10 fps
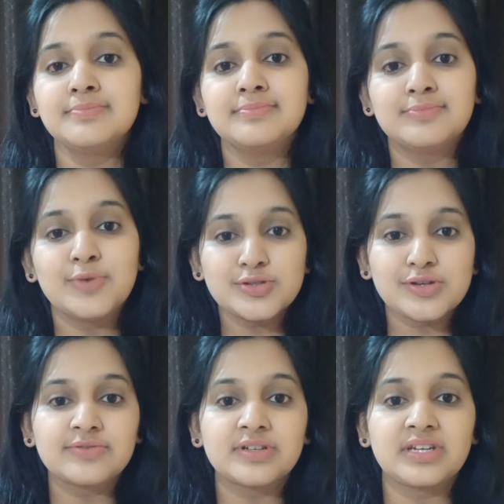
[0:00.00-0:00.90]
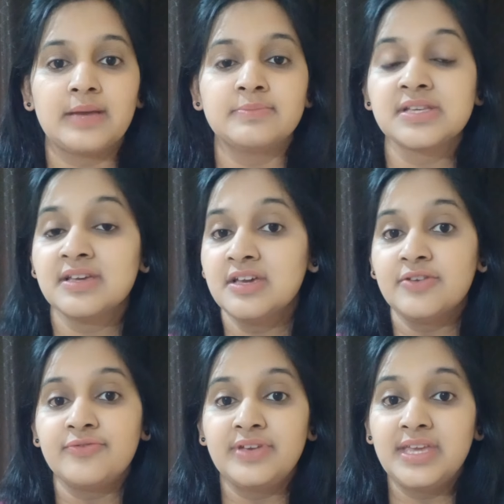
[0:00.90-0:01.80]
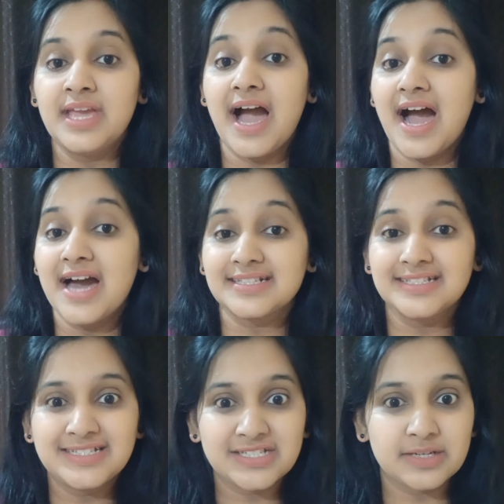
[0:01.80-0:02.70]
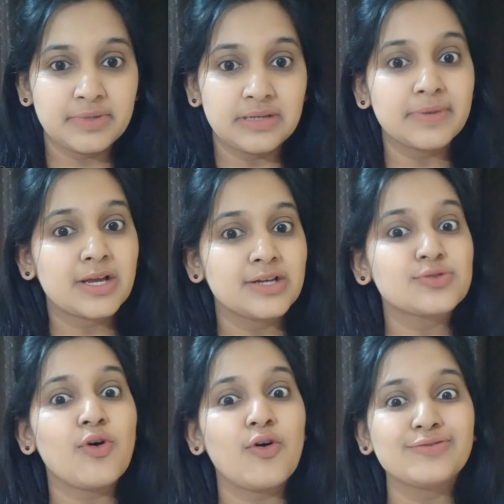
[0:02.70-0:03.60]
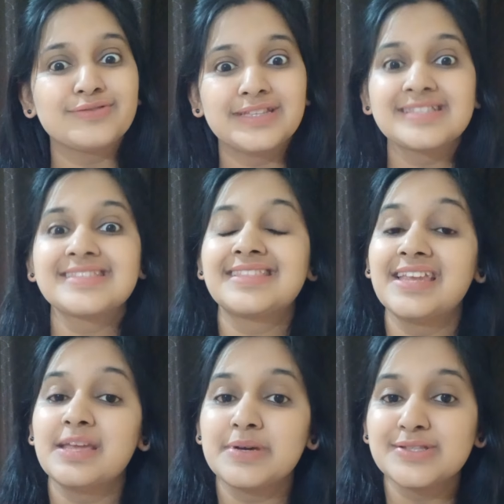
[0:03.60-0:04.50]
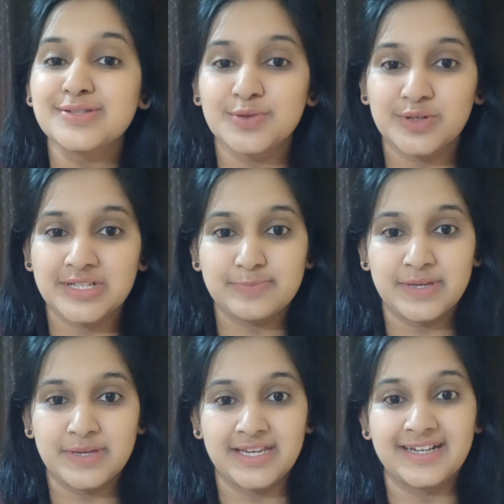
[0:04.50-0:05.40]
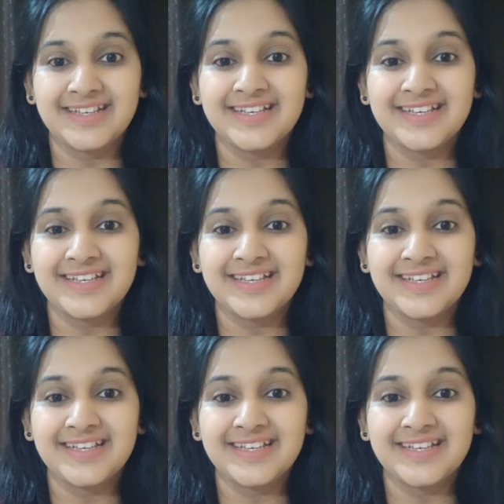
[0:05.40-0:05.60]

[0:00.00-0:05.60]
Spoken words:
Most of the times we are in trouble because of this 3 months notice period,